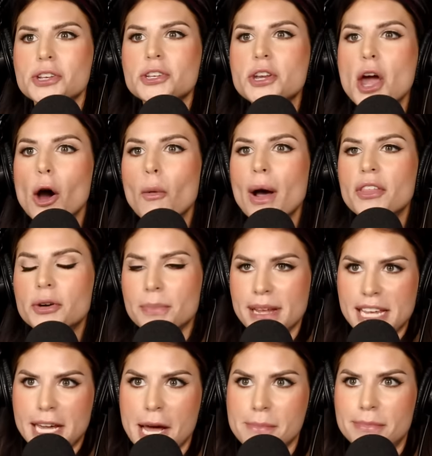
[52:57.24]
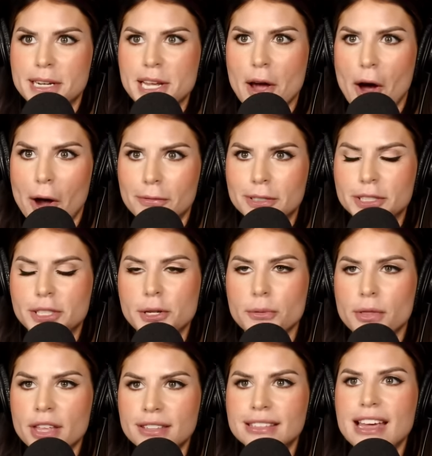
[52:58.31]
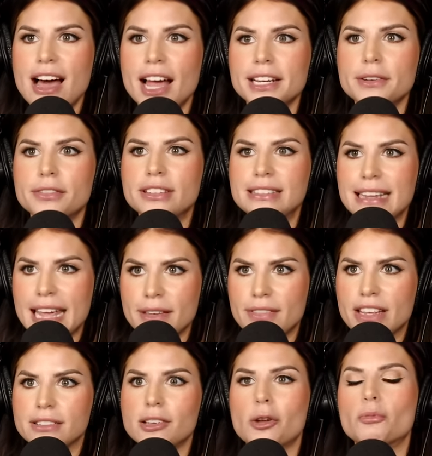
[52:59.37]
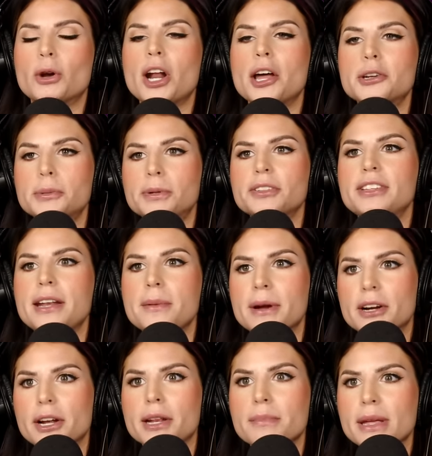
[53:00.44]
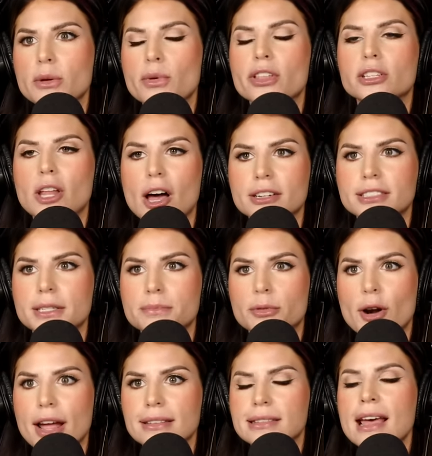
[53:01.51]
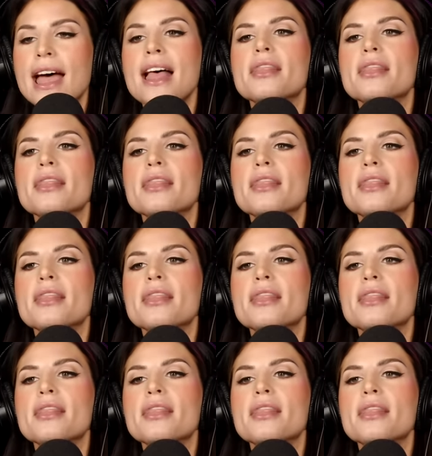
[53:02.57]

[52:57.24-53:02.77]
No other meat company offers you this kind of savings on 100% American meat with a locked in price.